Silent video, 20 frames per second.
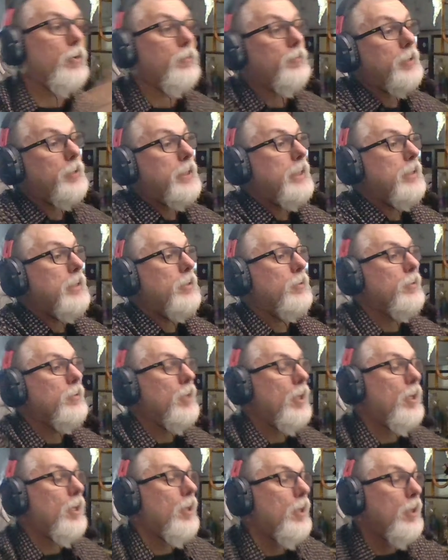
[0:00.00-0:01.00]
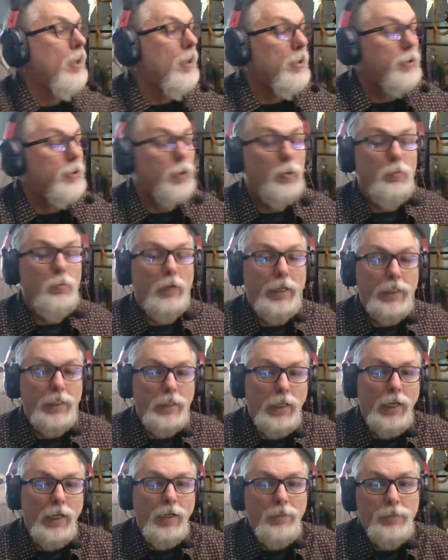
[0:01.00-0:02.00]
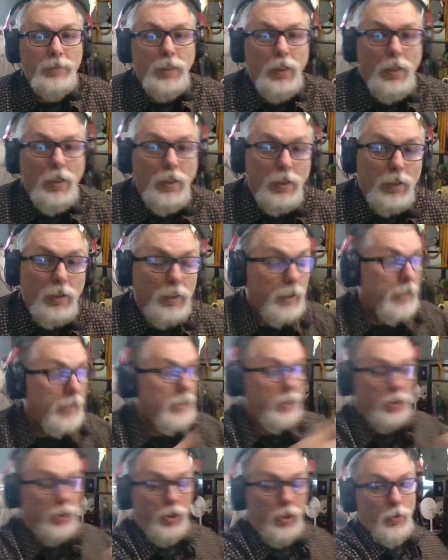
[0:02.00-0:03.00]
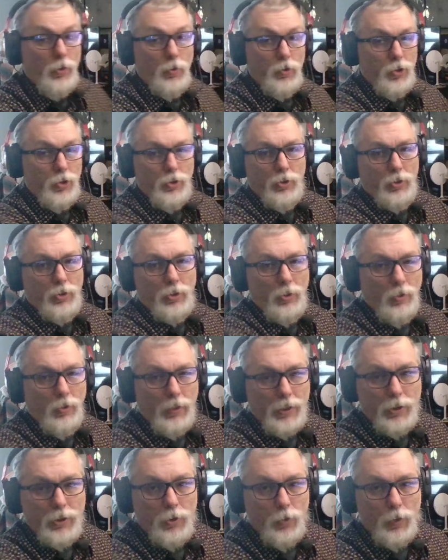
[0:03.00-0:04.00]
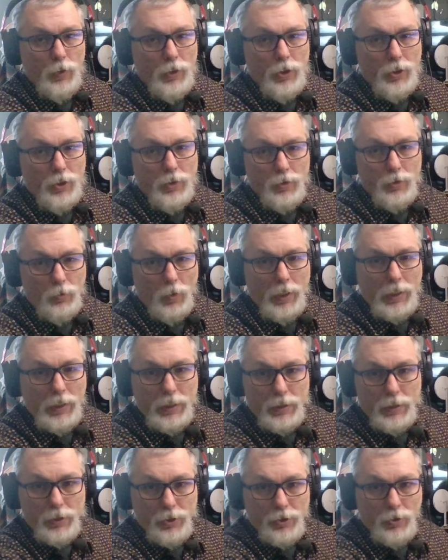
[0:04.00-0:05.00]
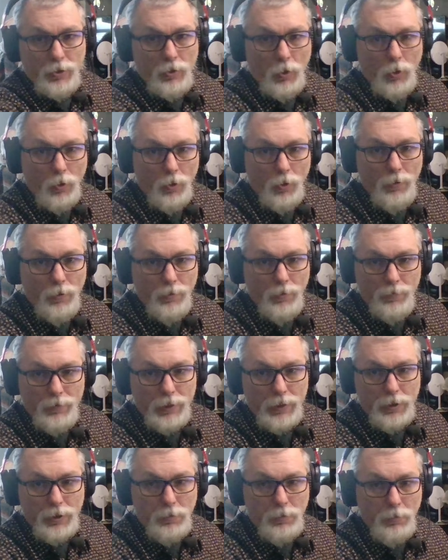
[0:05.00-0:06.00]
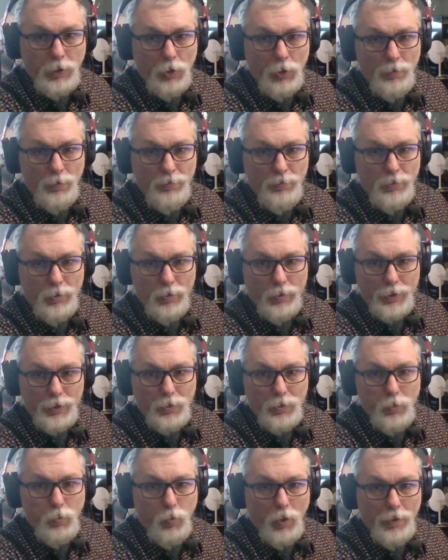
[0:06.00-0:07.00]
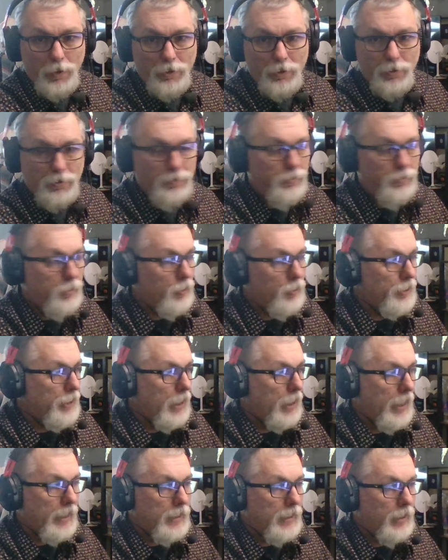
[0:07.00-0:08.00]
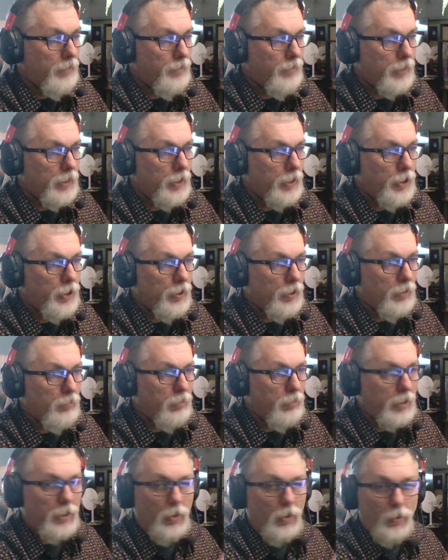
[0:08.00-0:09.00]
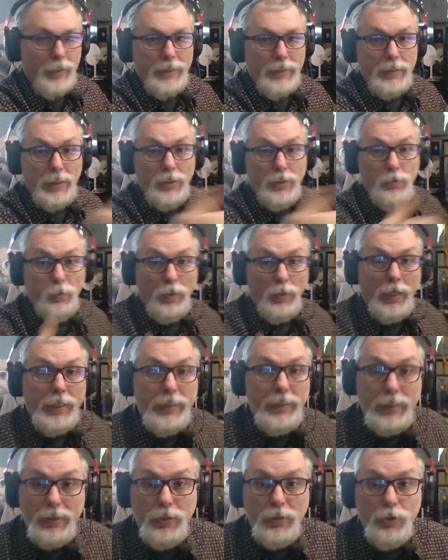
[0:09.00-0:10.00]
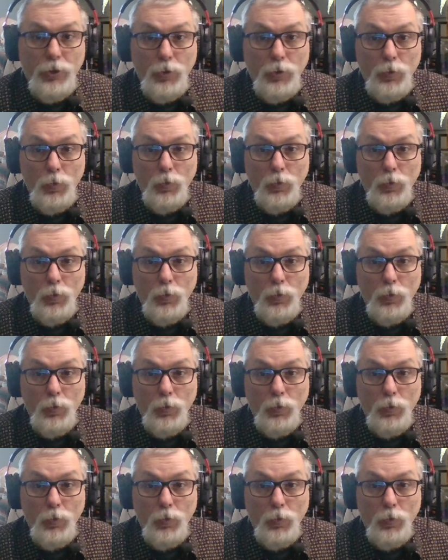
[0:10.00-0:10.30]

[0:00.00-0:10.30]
here to my left, it's huge. It's 32 inches, right? It's curved, it's beautiful, it's wonderful, it's high definition, but it only does what I need it to